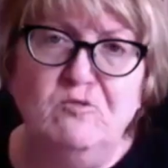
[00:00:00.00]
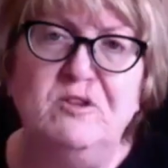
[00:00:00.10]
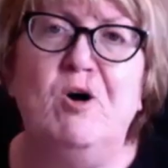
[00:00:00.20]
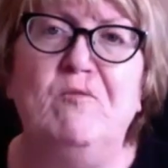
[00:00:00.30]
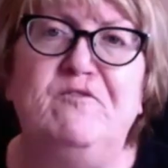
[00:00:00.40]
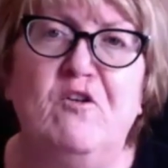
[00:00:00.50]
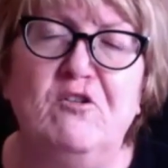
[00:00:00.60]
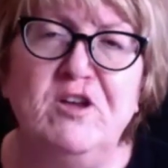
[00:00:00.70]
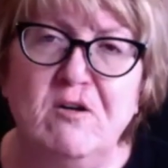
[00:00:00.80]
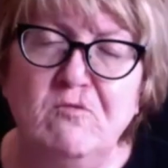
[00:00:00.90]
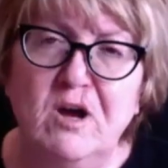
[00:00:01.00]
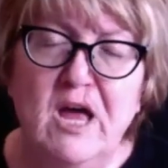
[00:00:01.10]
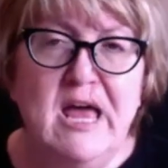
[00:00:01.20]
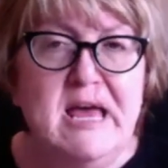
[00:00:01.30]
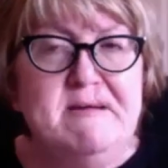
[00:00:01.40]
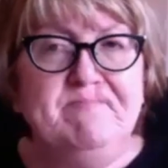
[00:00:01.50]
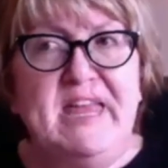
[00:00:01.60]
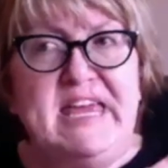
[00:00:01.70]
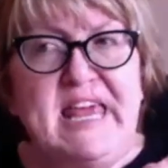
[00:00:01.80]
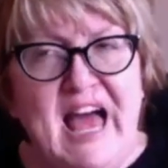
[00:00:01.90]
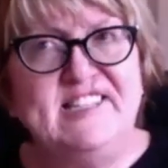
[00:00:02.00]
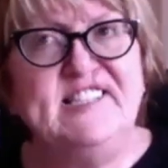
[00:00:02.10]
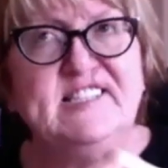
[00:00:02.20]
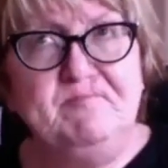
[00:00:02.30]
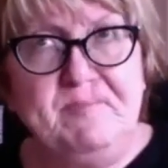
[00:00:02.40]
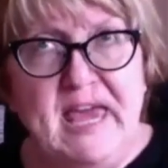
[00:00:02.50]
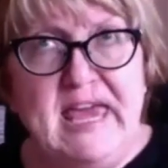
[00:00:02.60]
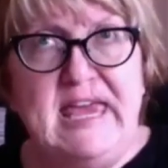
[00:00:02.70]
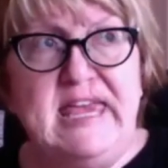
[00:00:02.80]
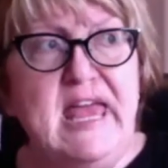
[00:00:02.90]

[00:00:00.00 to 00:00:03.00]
them up for you. It has to be